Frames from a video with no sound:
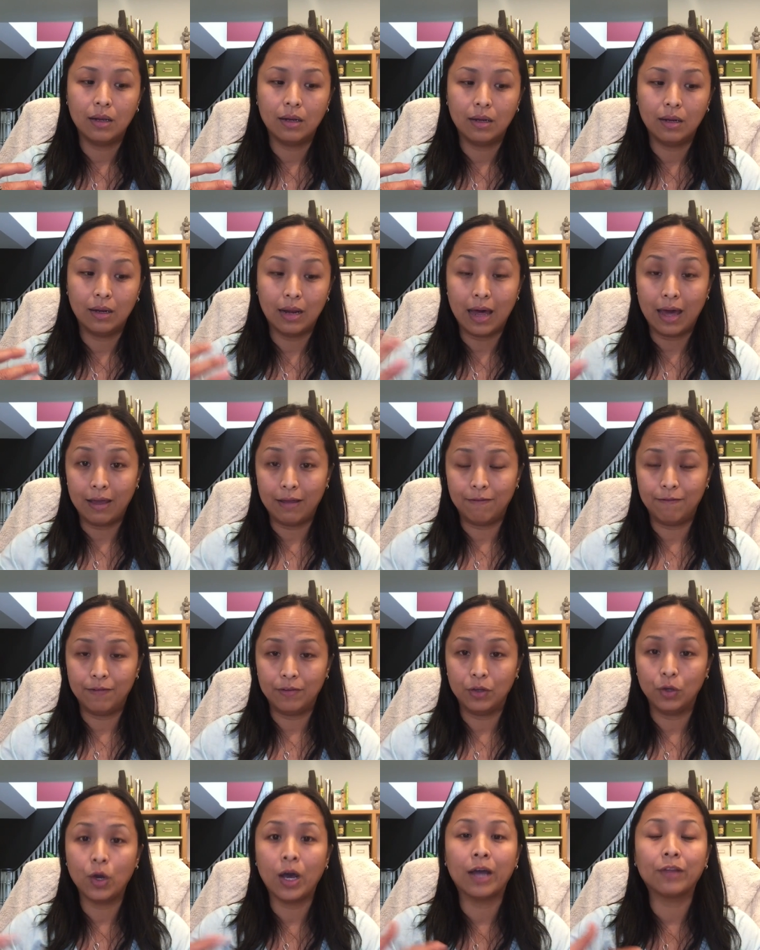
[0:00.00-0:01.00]
life.
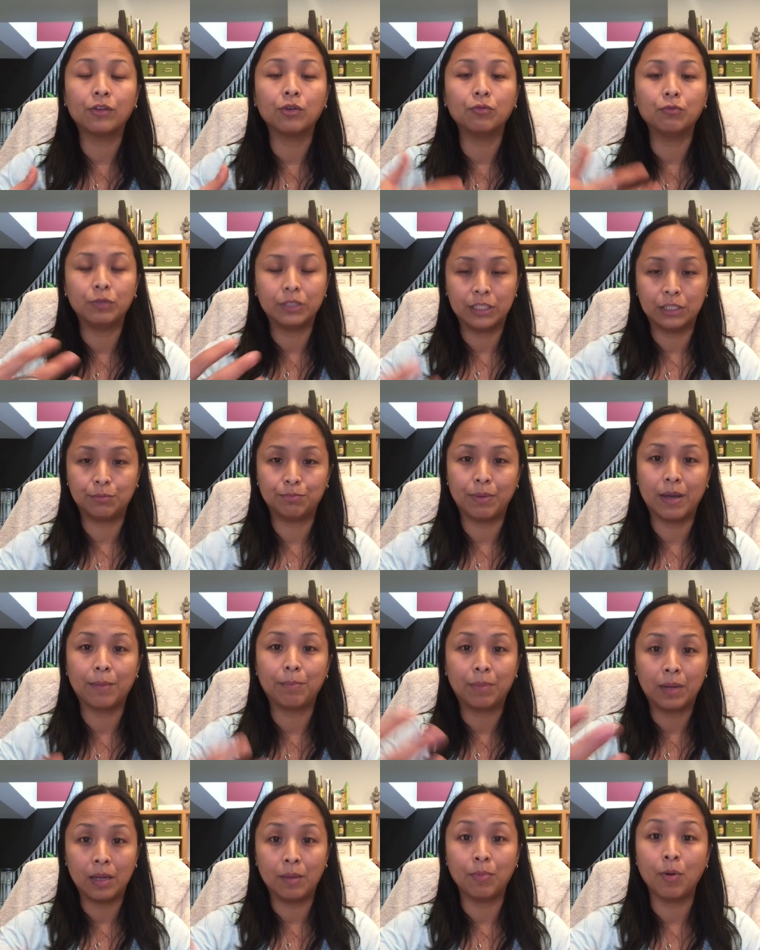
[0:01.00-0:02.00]
You have to
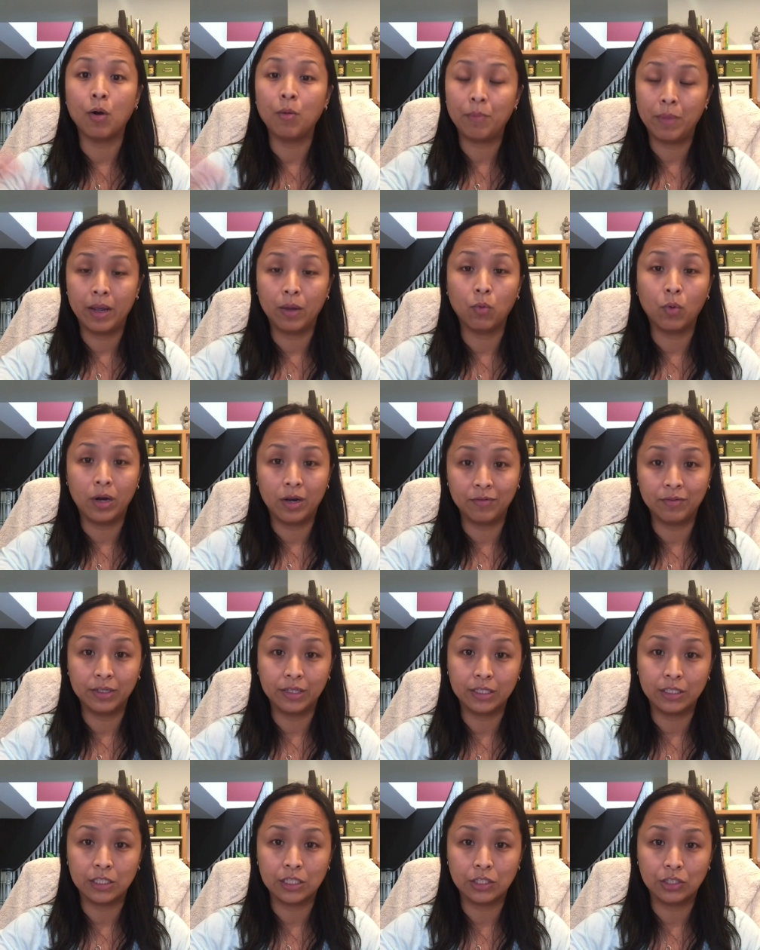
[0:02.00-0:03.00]
respect people make whatever
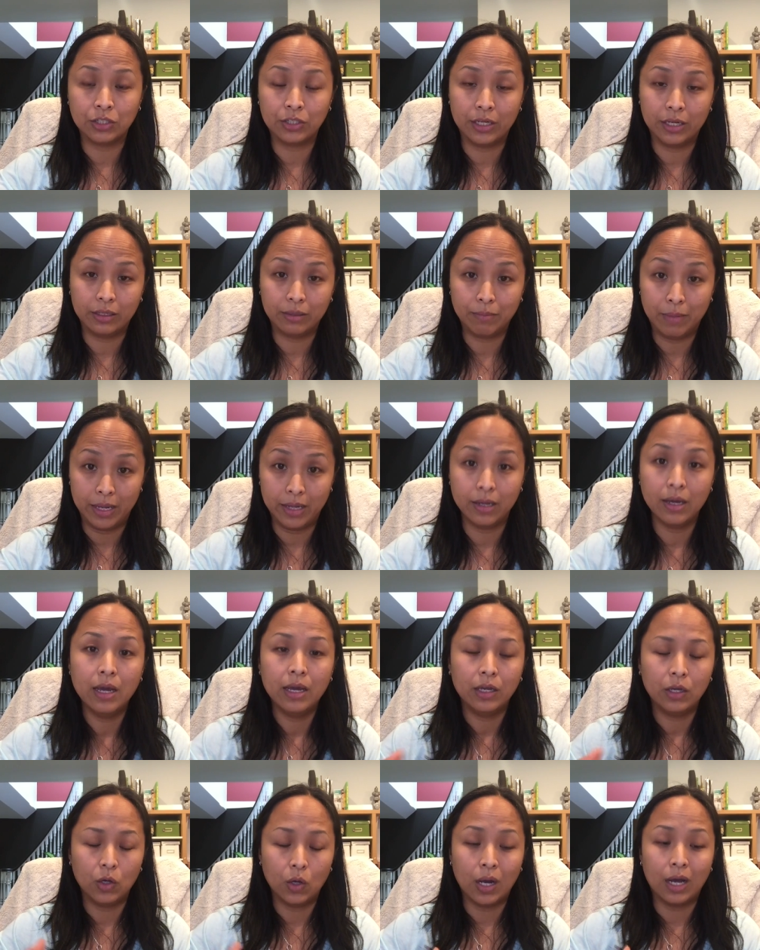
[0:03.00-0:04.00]
decision they make.
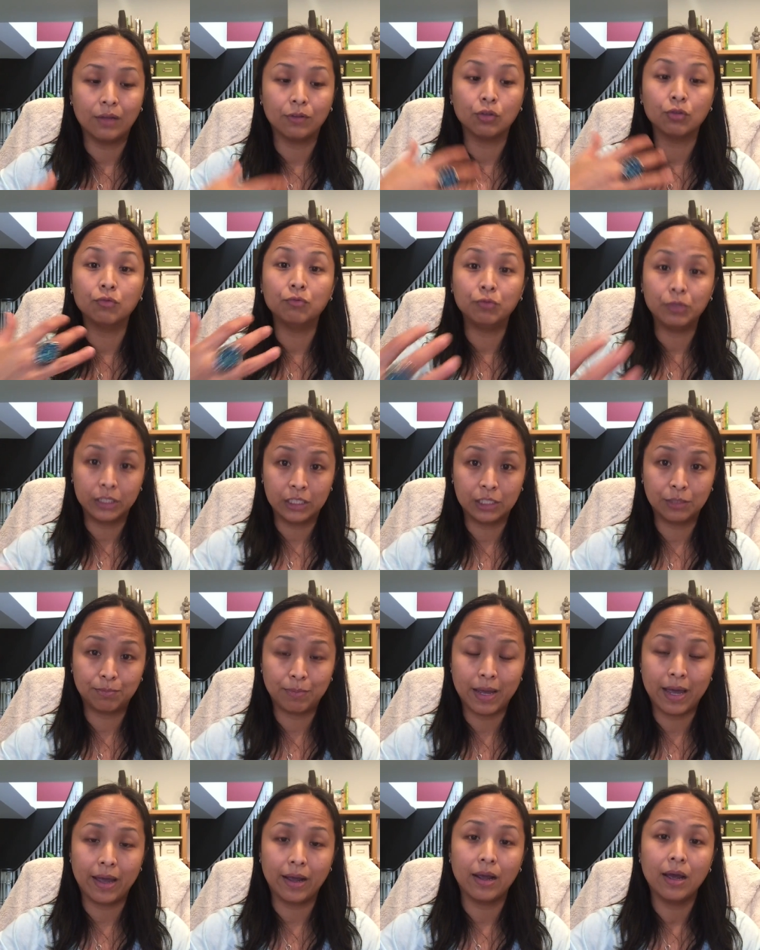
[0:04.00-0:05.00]
You have to
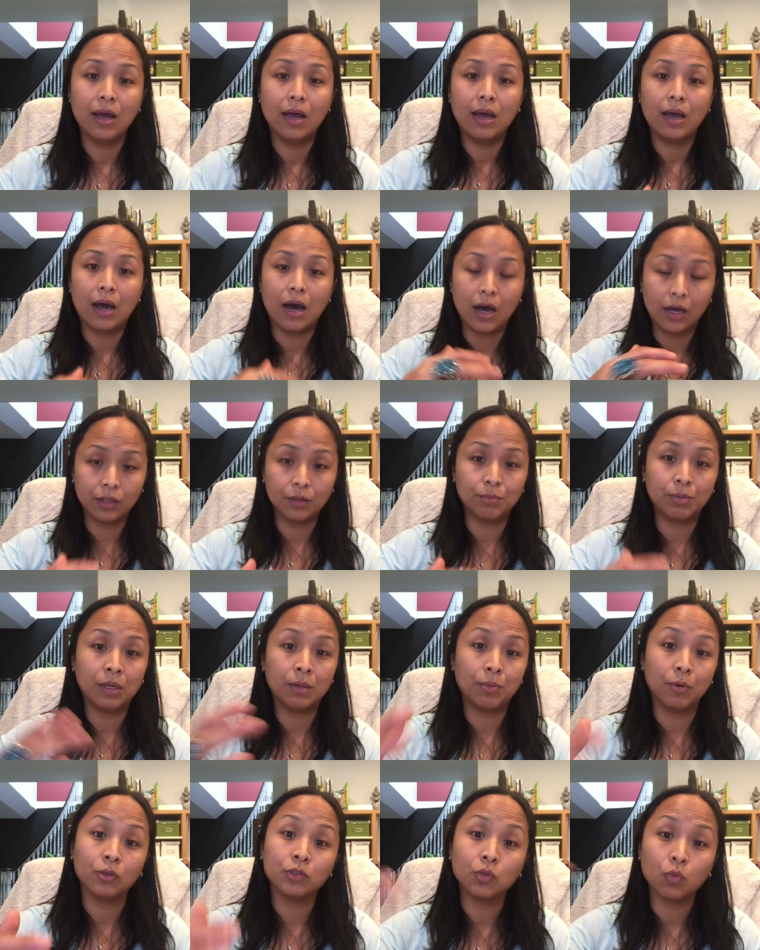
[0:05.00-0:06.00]
respect other
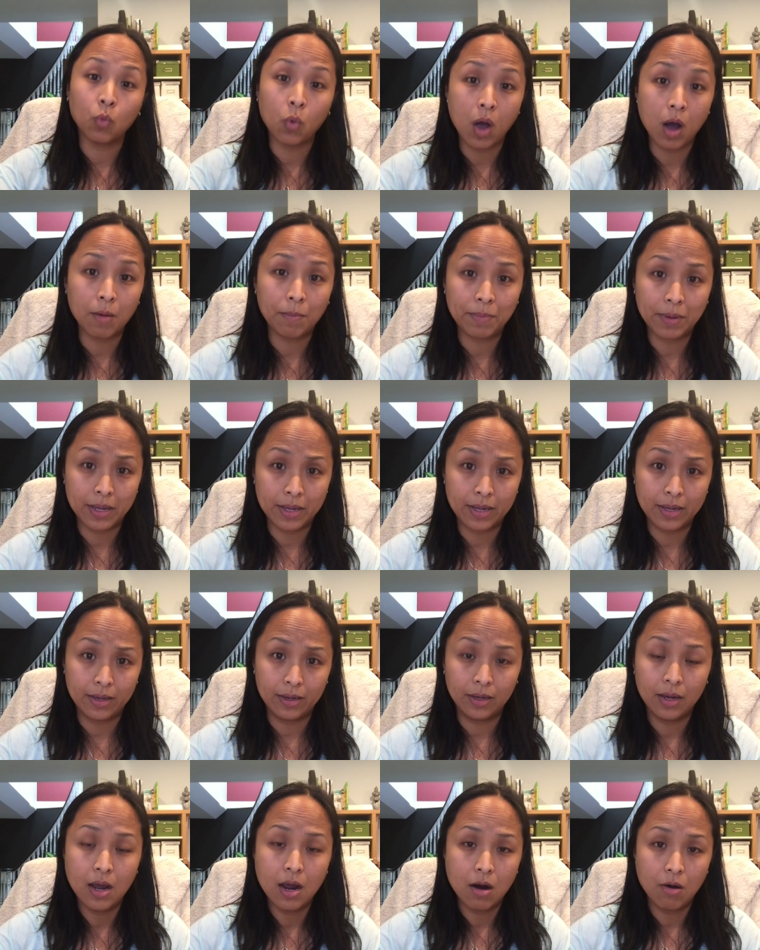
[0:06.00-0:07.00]
people's
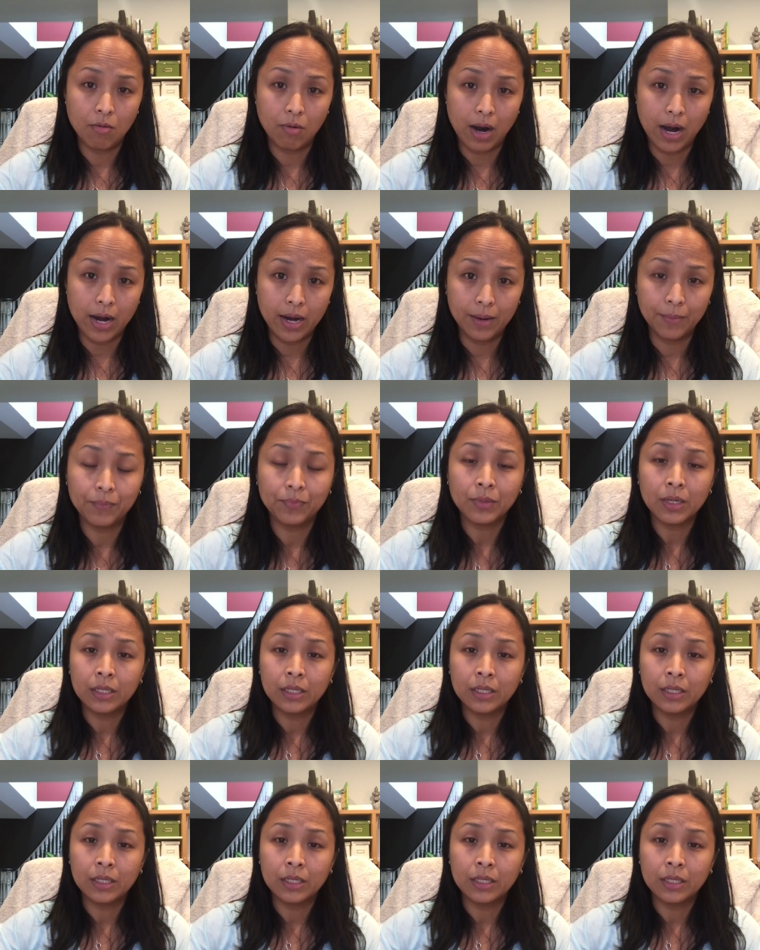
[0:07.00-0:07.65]
well-being, right?